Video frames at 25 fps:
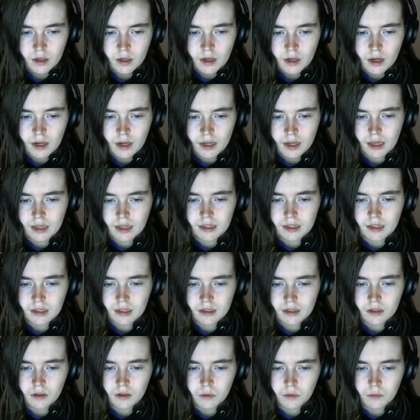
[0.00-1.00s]
I guess I
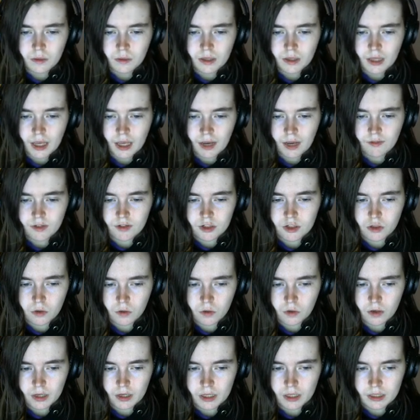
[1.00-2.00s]
don't really have a
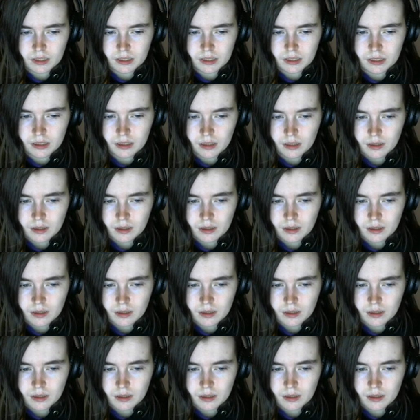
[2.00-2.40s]
choice.